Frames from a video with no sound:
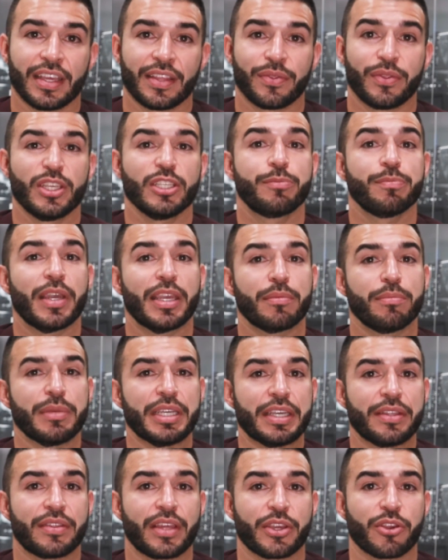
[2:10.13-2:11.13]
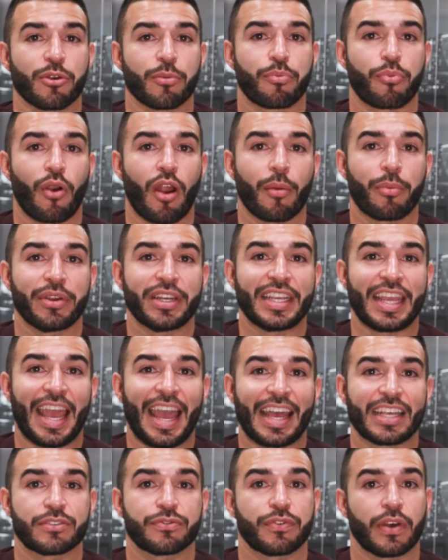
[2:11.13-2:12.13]
This may mean that your property
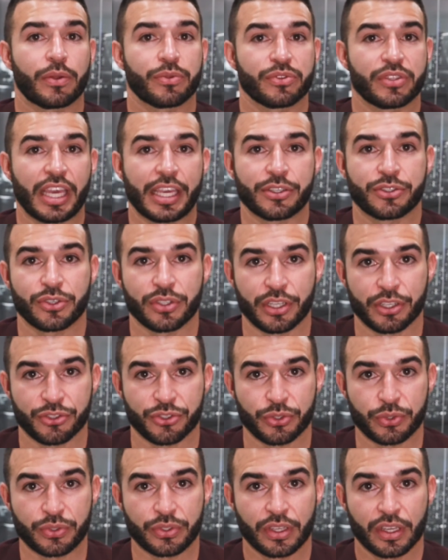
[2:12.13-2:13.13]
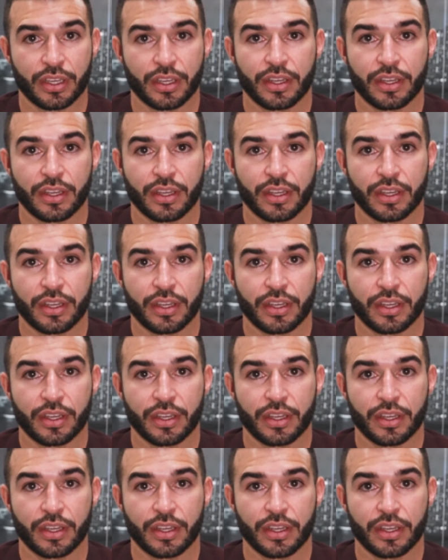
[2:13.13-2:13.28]
has foundation issues.